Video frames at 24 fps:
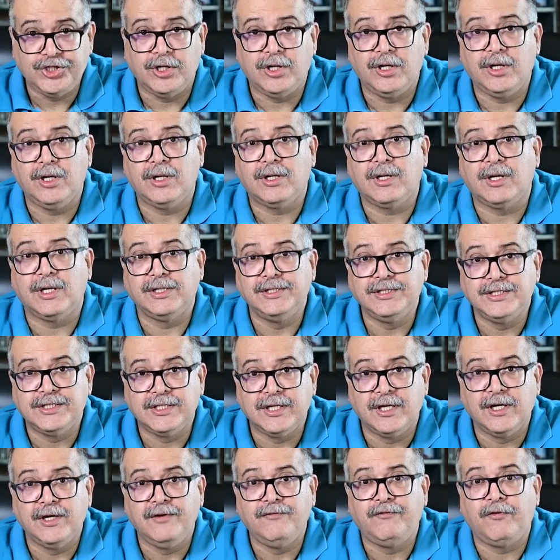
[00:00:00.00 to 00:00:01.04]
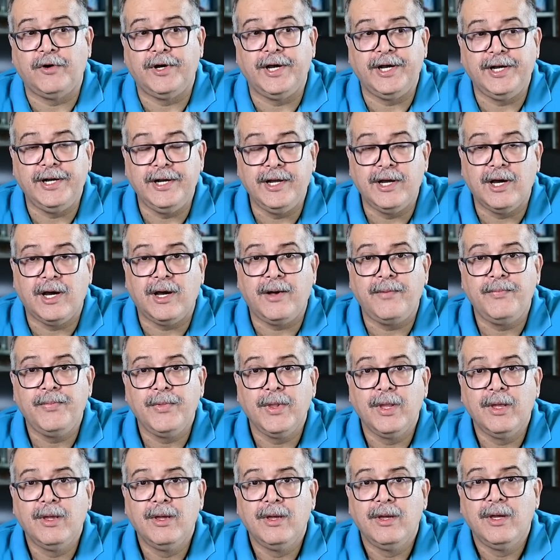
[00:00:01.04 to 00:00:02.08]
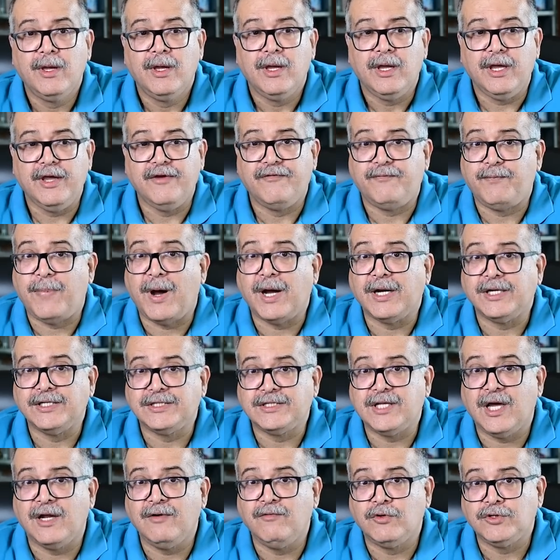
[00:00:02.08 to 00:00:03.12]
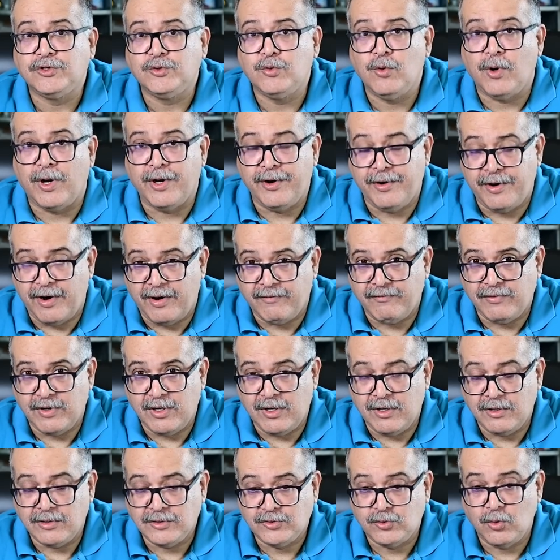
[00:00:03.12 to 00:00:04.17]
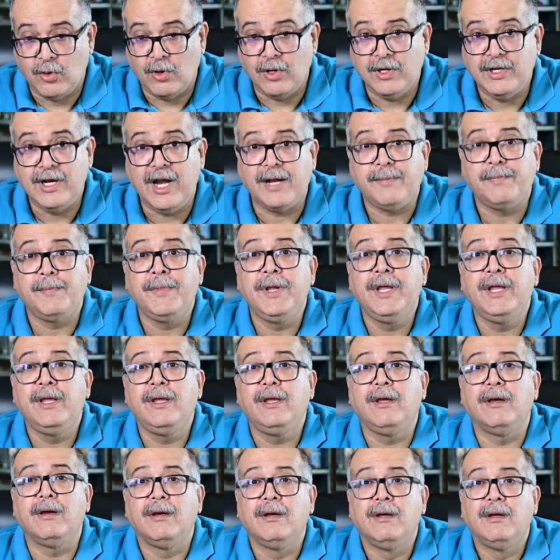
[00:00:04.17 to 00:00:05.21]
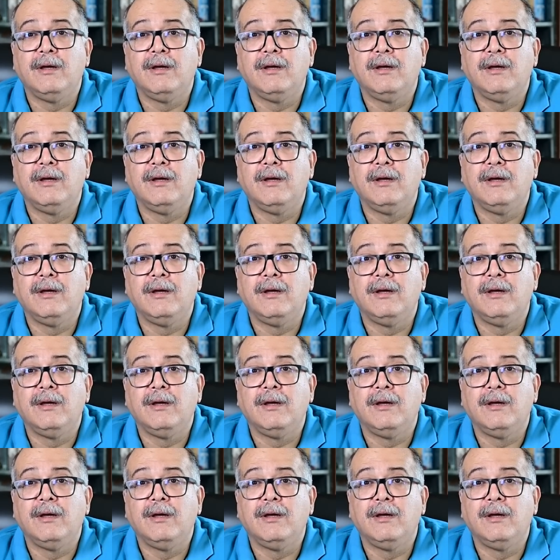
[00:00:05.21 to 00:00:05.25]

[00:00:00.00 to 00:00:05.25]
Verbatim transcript: uh, concern for India if Pakistan was to unravel. So let me,